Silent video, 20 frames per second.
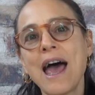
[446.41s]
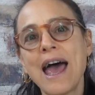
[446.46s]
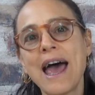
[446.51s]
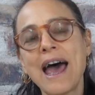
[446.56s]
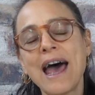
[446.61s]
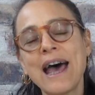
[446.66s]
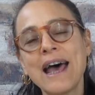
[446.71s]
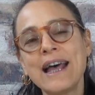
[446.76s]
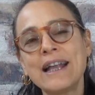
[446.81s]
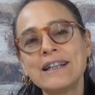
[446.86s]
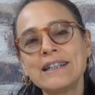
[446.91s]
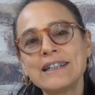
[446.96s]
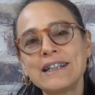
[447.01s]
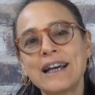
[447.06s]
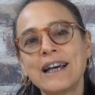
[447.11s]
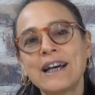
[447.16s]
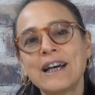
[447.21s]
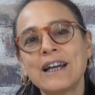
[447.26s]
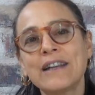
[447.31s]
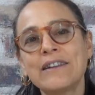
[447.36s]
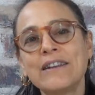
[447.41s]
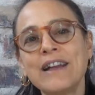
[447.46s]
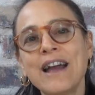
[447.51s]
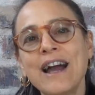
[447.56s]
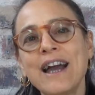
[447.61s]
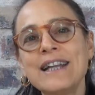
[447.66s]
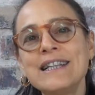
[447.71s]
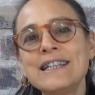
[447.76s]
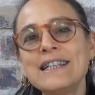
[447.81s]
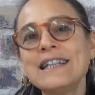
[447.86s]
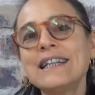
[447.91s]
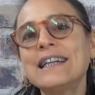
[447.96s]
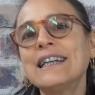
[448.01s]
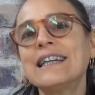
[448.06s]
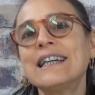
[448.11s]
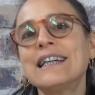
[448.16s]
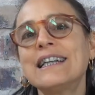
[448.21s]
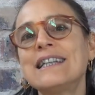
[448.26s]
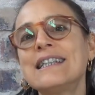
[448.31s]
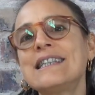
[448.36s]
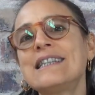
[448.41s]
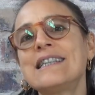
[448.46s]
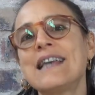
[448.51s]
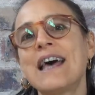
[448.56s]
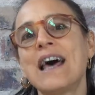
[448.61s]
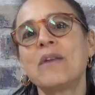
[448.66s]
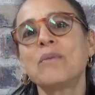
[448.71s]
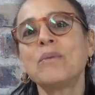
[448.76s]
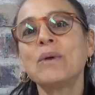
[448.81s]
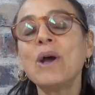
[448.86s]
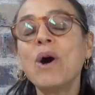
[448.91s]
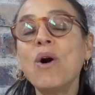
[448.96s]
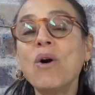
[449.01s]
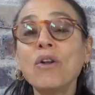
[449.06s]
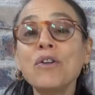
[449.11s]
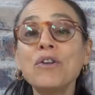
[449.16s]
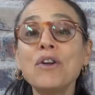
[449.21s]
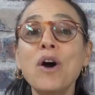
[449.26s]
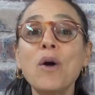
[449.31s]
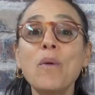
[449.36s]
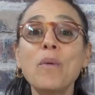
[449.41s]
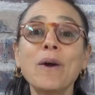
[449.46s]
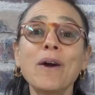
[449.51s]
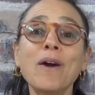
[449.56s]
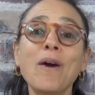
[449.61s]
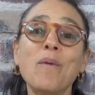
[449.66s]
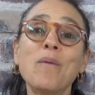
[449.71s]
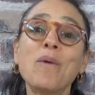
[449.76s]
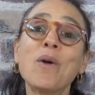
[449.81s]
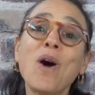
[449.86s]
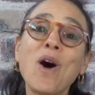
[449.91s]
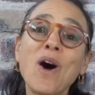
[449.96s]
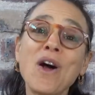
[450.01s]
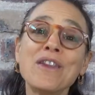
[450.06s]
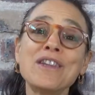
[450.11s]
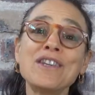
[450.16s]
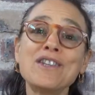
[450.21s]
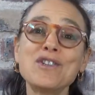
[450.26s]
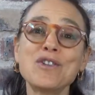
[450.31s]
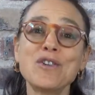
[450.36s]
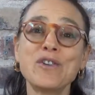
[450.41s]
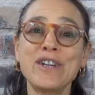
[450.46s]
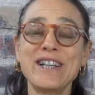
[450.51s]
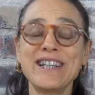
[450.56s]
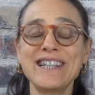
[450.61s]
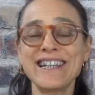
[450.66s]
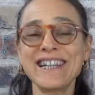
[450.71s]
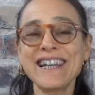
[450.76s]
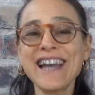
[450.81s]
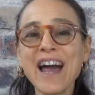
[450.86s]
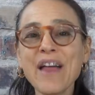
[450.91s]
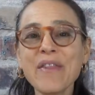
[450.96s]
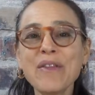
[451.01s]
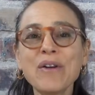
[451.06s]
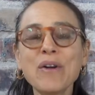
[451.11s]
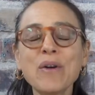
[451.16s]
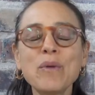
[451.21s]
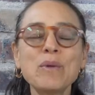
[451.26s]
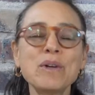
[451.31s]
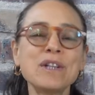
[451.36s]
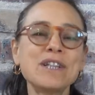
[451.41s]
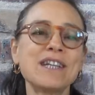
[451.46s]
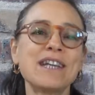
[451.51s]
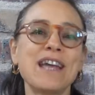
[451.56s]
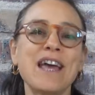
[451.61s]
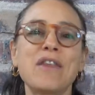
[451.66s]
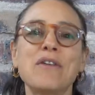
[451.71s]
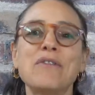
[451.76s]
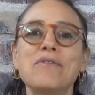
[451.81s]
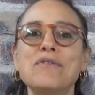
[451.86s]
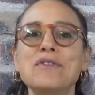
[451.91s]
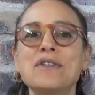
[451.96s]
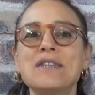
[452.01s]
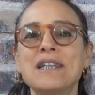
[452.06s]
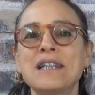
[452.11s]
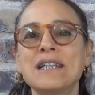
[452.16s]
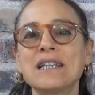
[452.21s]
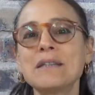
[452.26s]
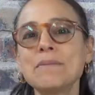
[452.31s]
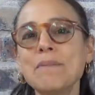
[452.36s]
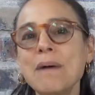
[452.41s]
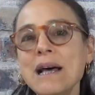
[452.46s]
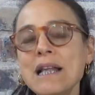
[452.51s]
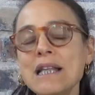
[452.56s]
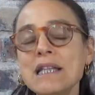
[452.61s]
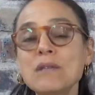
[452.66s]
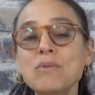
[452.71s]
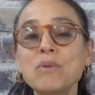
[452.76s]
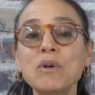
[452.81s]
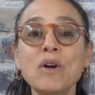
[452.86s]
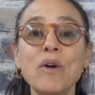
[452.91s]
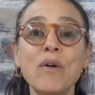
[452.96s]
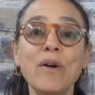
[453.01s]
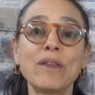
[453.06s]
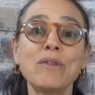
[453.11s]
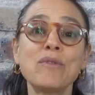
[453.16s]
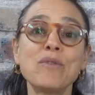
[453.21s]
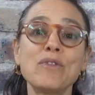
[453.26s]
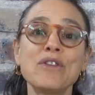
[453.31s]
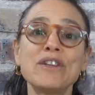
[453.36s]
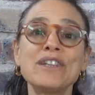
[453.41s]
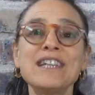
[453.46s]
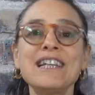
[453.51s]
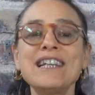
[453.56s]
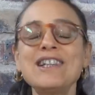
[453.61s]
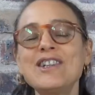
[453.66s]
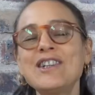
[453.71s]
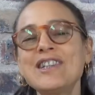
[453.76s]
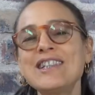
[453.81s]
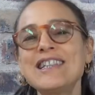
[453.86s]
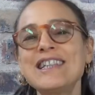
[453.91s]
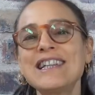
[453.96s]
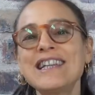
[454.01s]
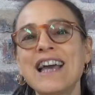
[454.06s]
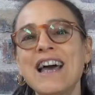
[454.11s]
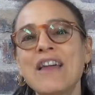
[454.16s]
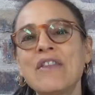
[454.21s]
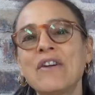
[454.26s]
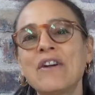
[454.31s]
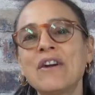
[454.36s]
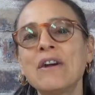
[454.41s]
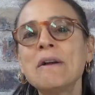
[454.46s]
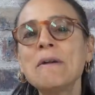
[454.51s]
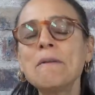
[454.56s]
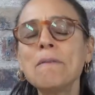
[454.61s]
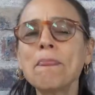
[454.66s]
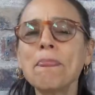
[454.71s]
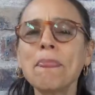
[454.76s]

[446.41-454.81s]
And the idea is that we all know we're on this journey together. We're together for 6 months. We're going through the teachings together.